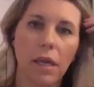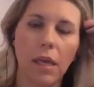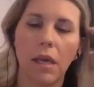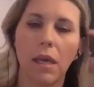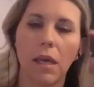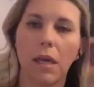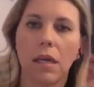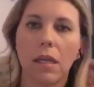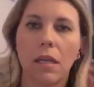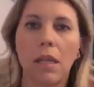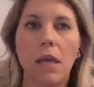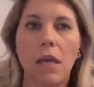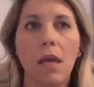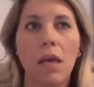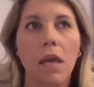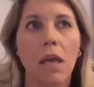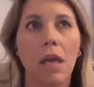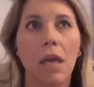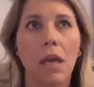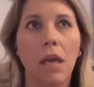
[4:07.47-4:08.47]
And,
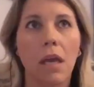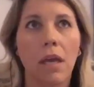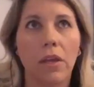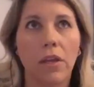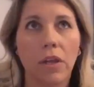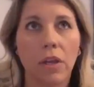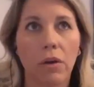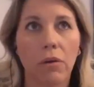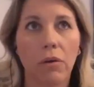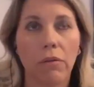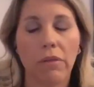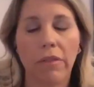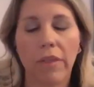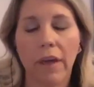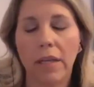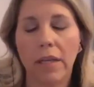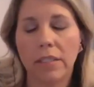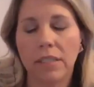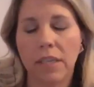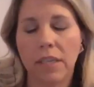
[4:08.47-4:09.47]
you know,
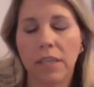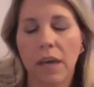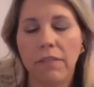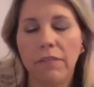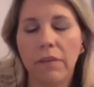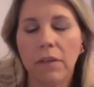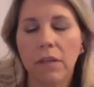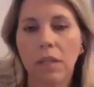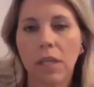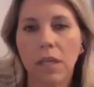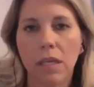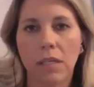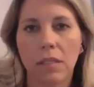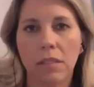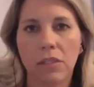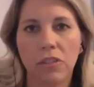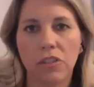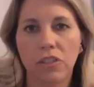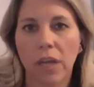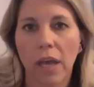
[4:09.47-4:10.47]
that definitely is
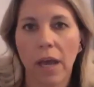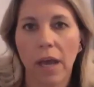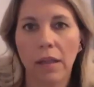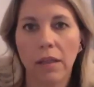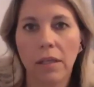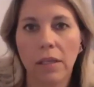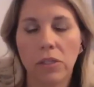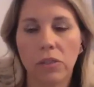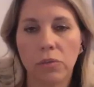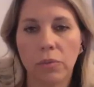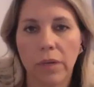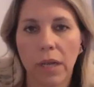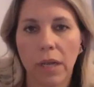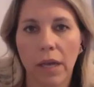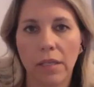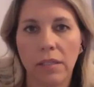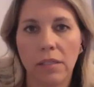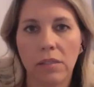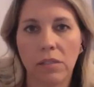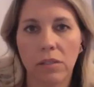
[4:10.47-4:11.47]
a challenge when
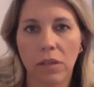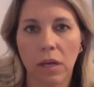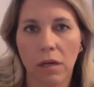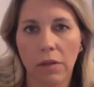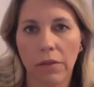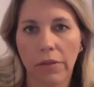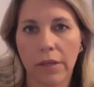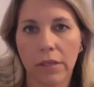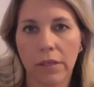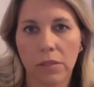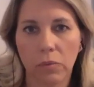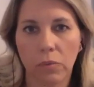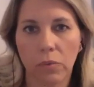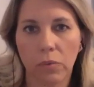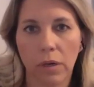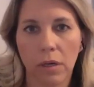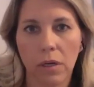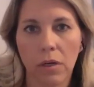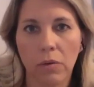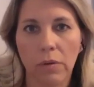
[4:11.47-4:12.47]
I start this
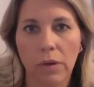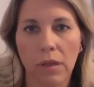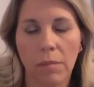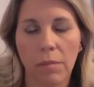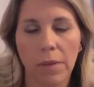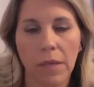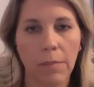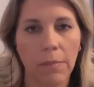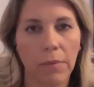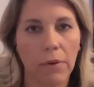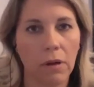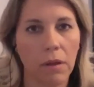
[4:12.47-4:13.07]
work with people.